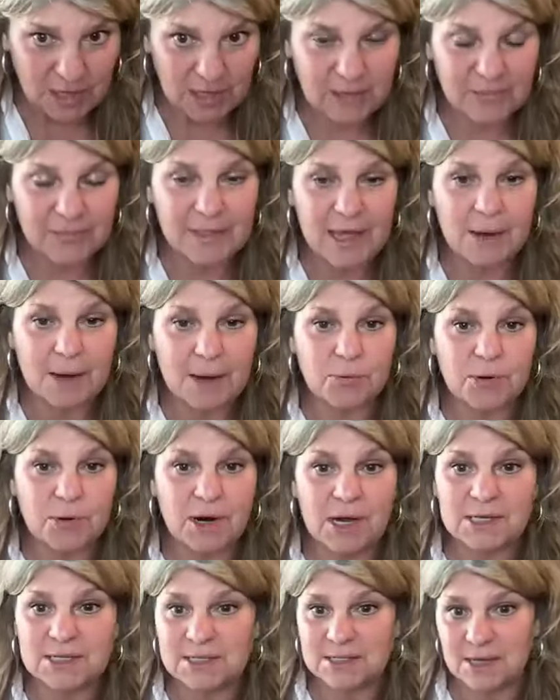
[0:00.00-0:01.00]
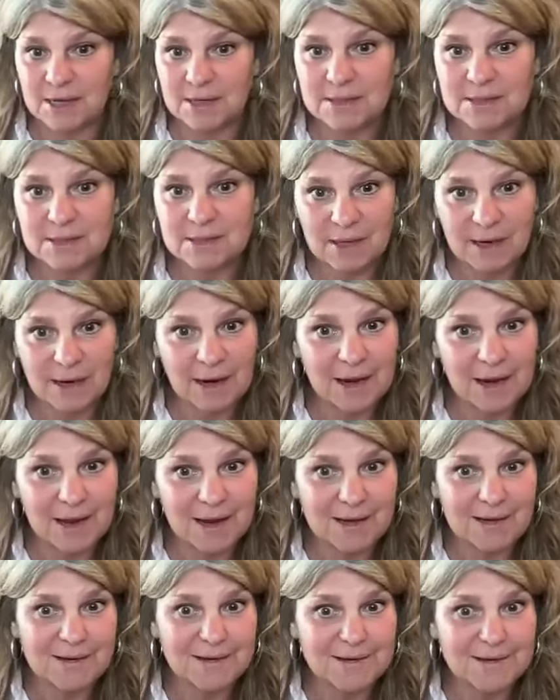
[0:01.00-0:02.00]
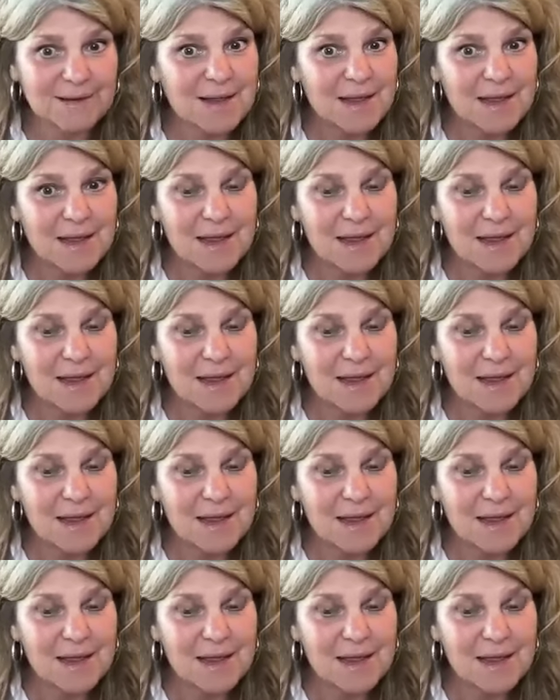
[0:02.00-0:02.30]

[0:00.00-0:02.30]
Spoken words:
in that process. And